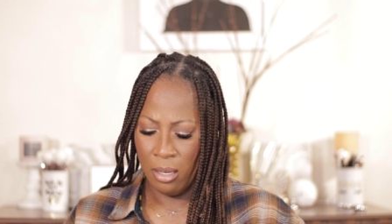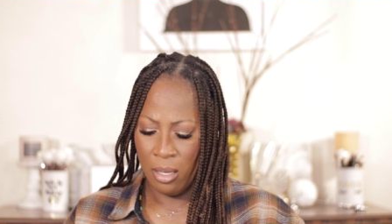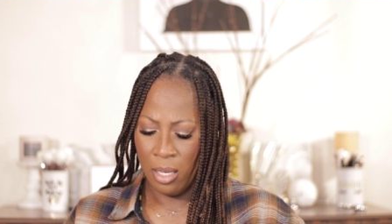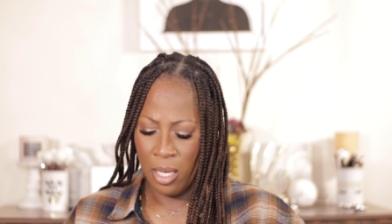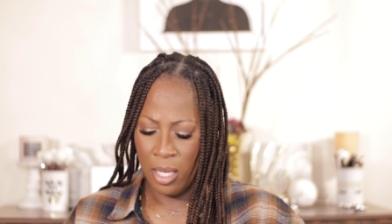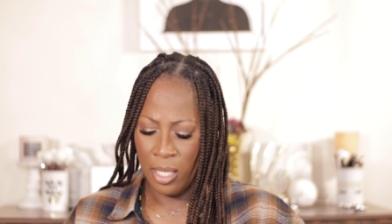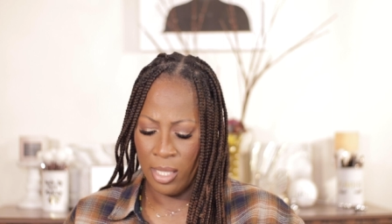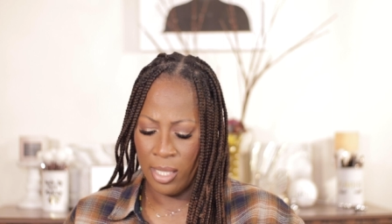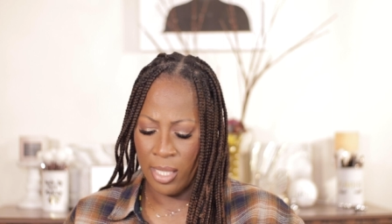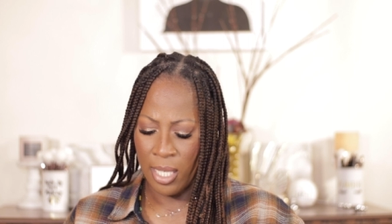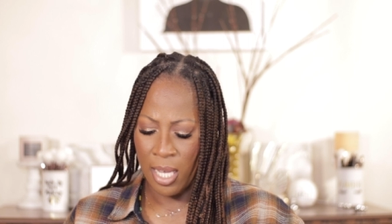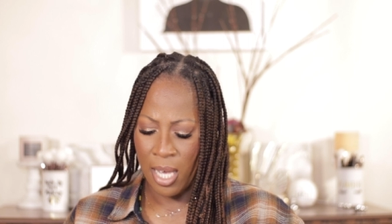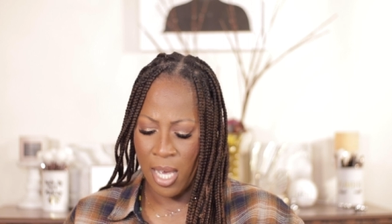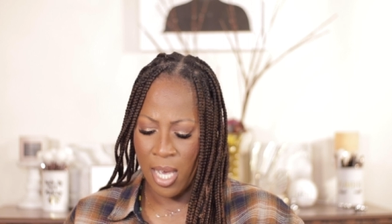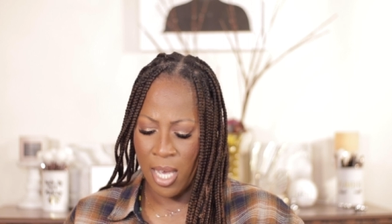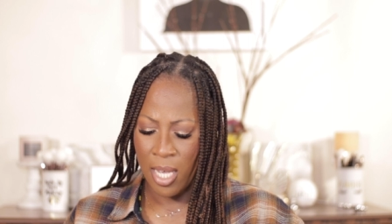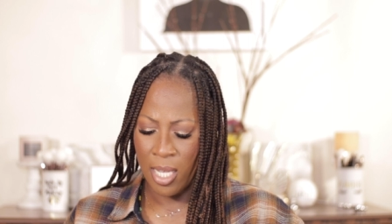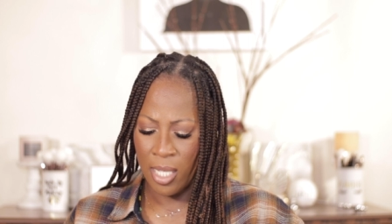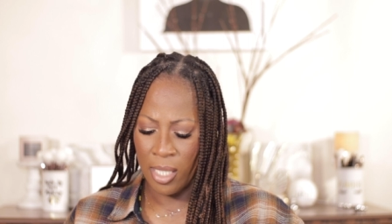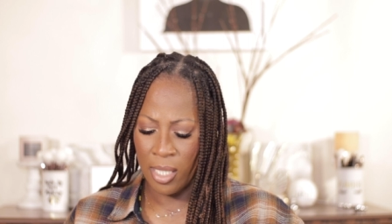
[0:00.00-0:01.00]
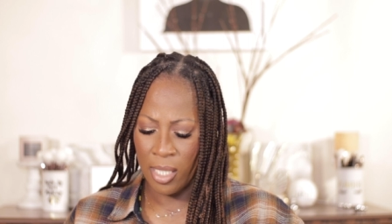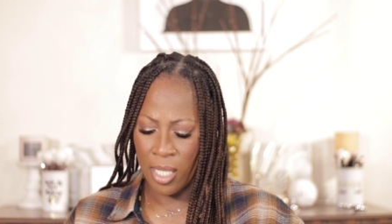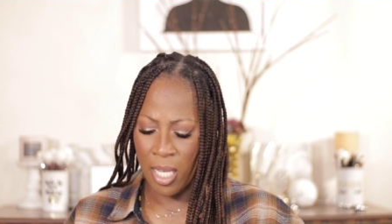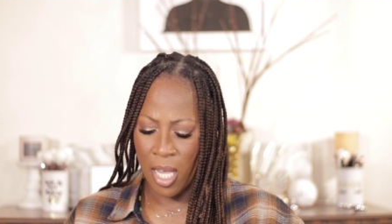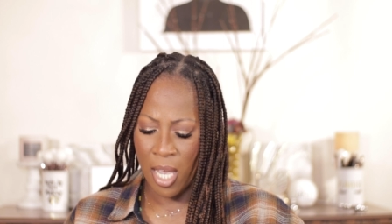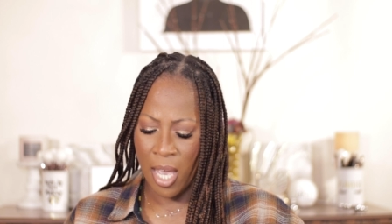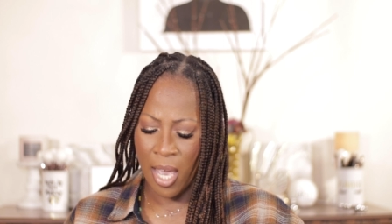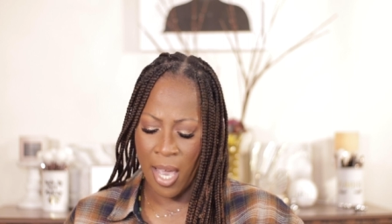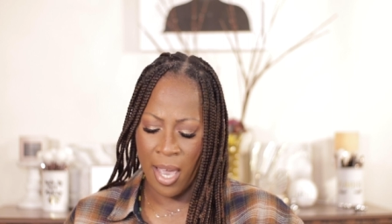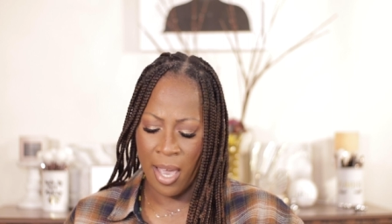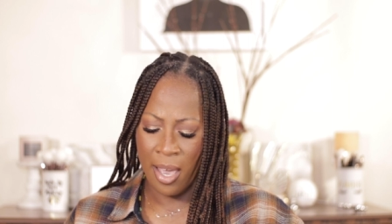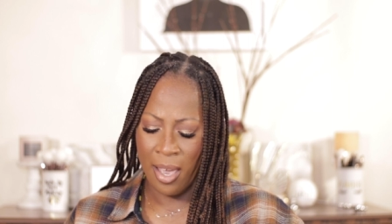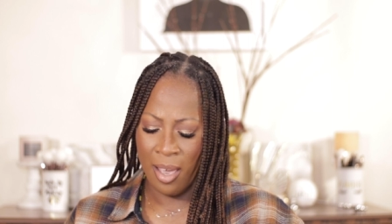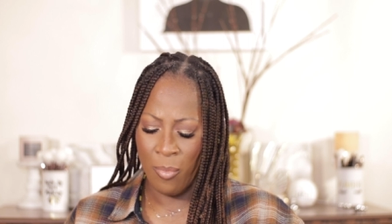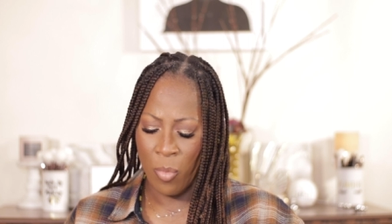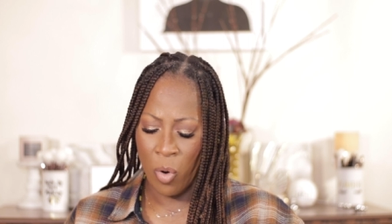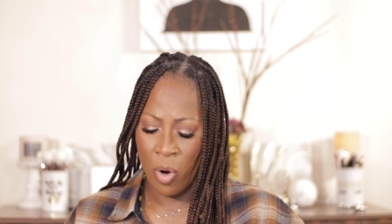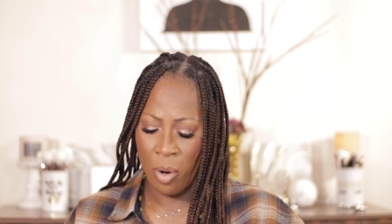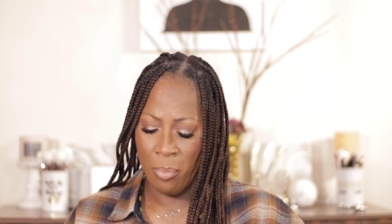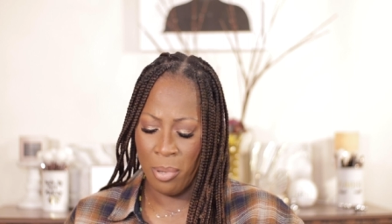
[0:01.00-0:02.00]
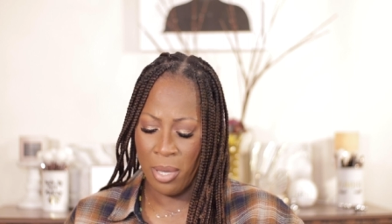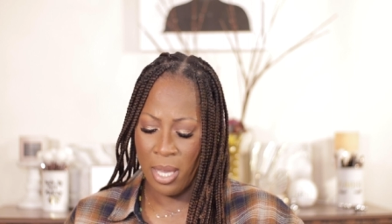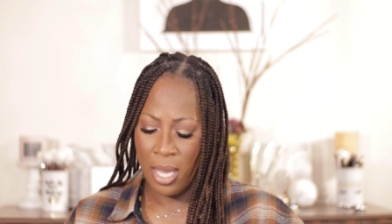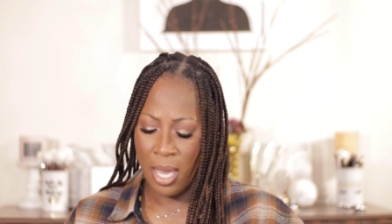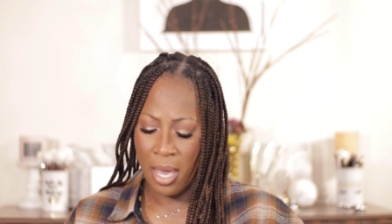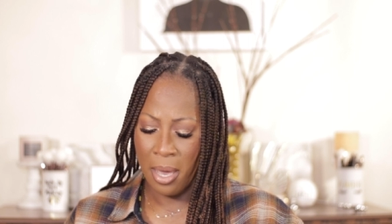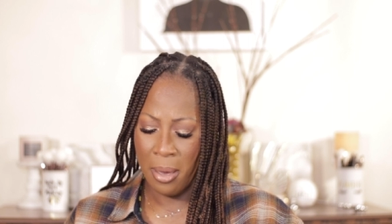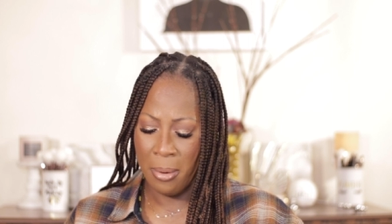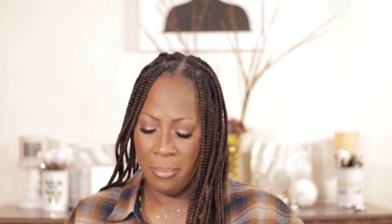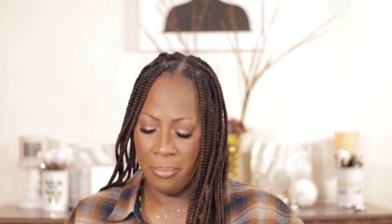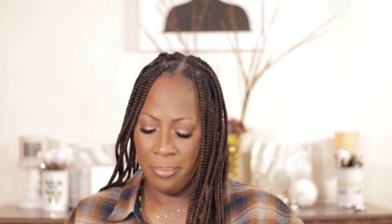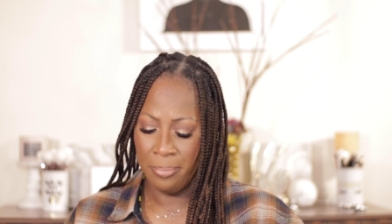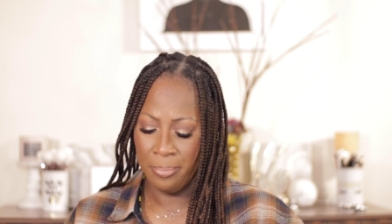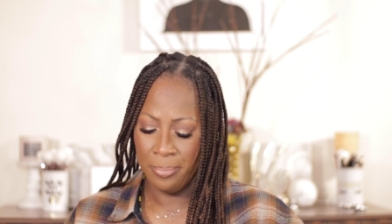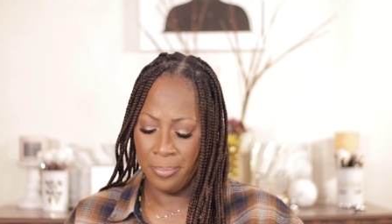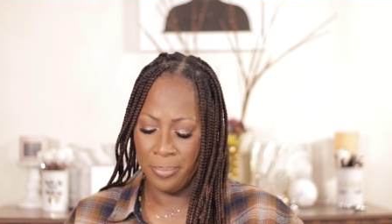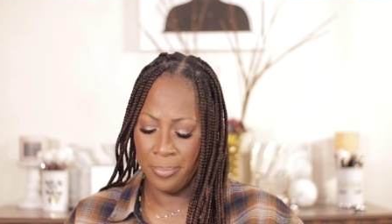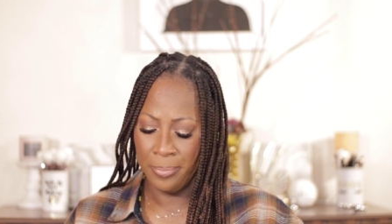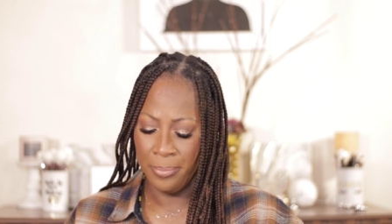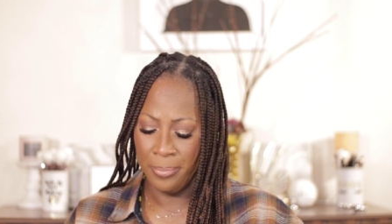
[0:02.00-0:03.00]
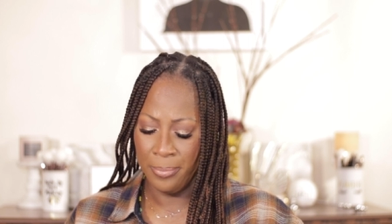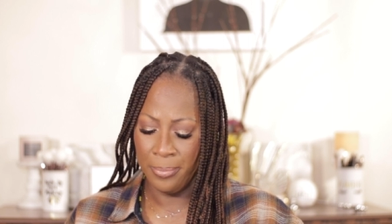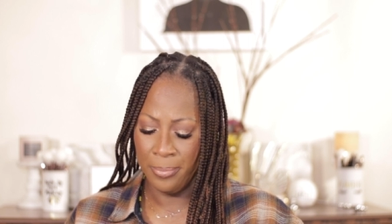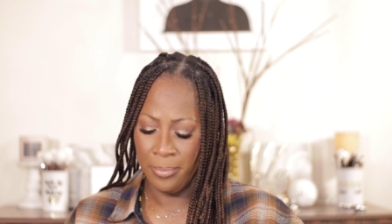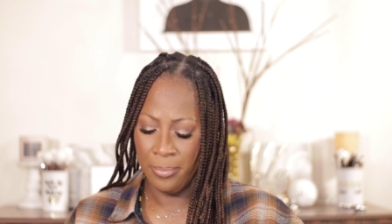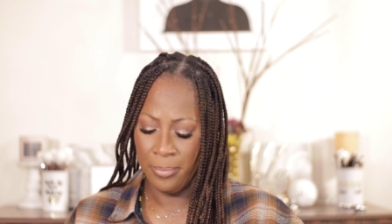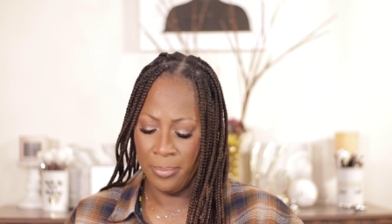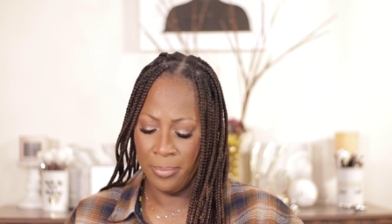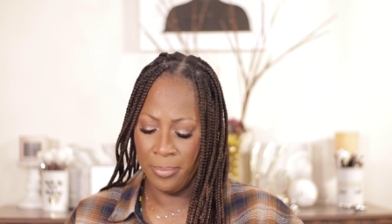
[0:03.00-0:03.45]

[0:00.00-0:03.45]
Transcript: and it says AM or PM. Mm-hmm.